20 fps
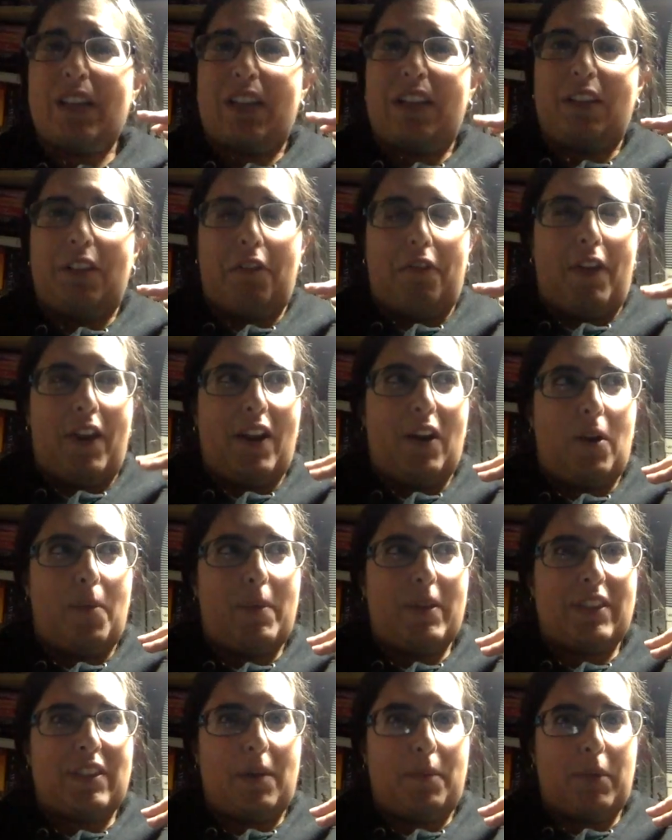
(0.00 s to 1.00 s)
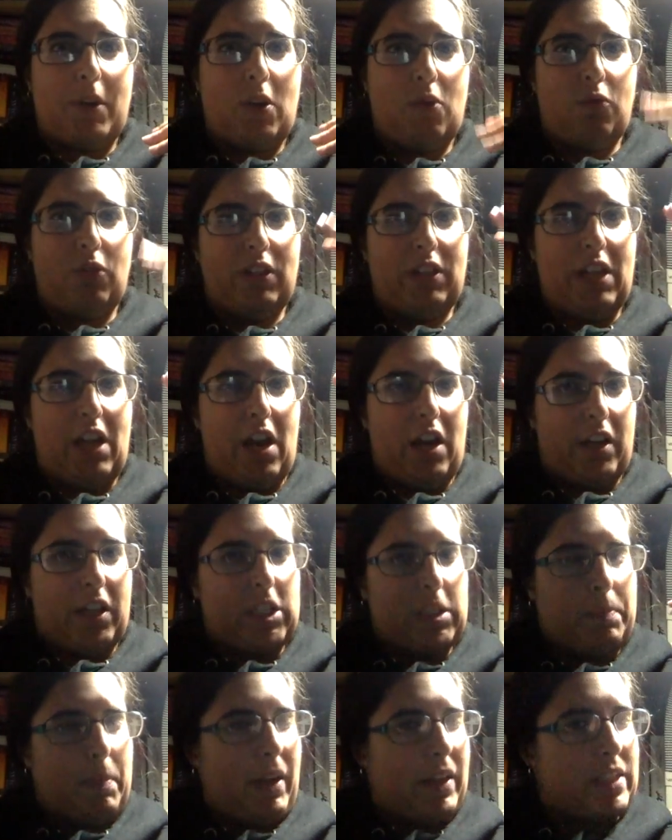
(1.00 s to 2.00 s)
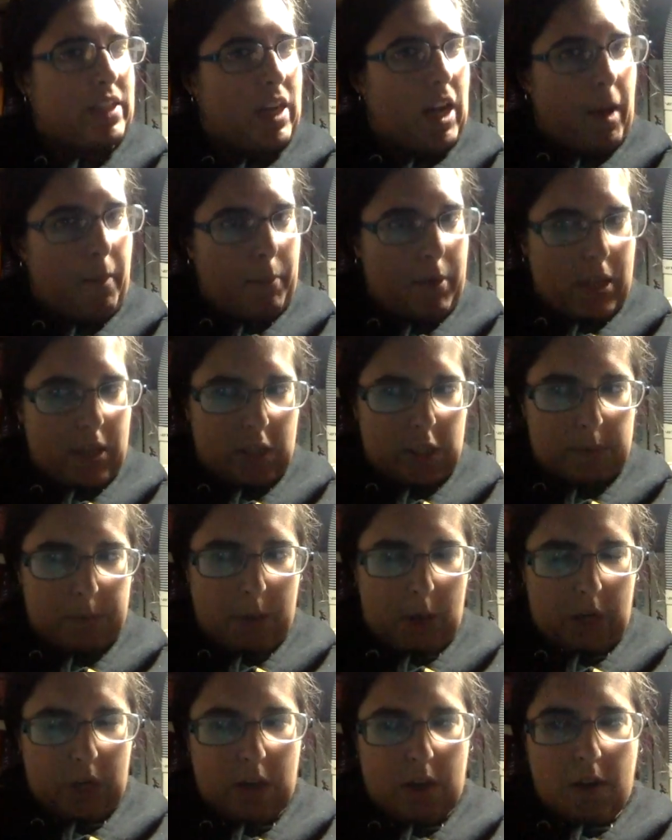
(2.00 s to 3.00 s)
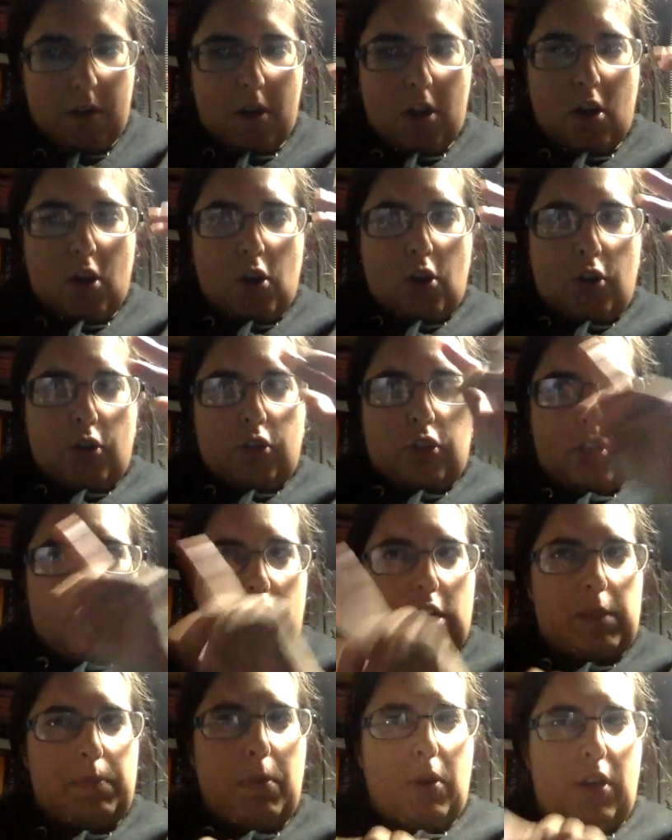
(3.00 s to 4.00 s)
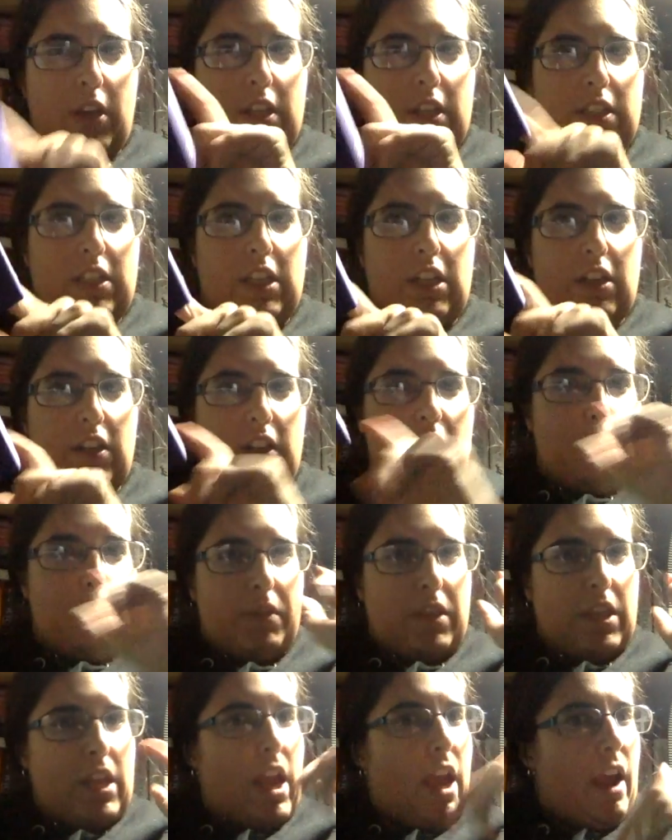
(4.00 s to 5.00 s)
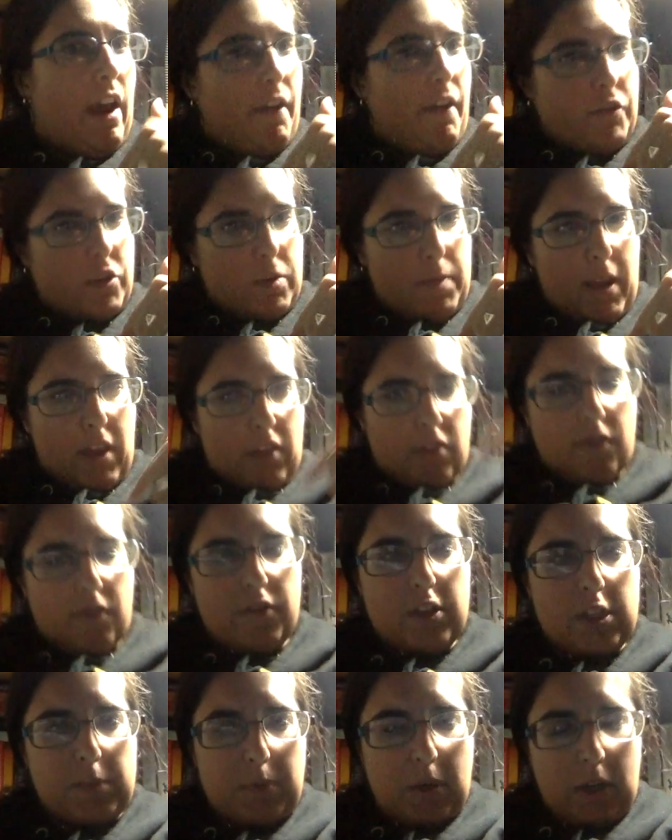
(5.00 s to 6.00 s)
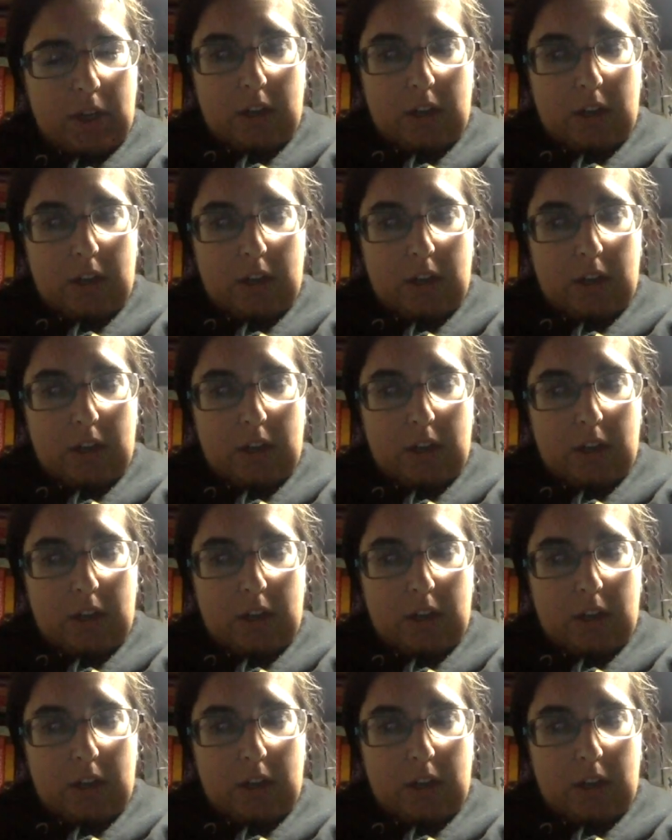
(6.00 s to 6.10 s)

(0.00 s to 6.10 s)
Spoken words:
cliffhanger, but something really unexpected happened in this book. So this book is dealing with the aftermath of this book,